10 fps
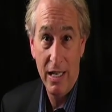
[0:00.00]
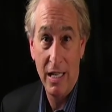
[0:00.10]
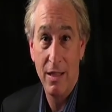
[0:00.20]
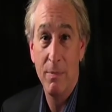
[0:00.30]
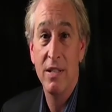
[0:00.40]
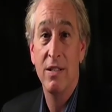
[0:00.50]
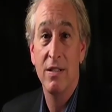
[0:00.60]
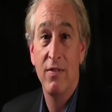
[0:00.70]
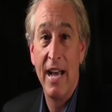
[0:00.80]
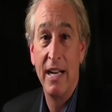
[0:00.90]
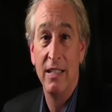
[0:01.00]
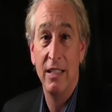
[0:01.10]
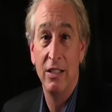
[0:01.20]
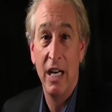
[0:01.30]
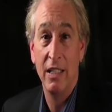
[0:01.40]
at
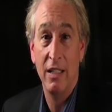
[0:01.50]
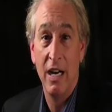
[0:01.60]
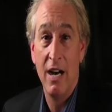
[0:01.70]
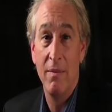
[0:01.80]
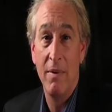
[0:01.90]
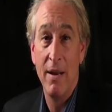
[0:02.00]
thebusinessofacting.com.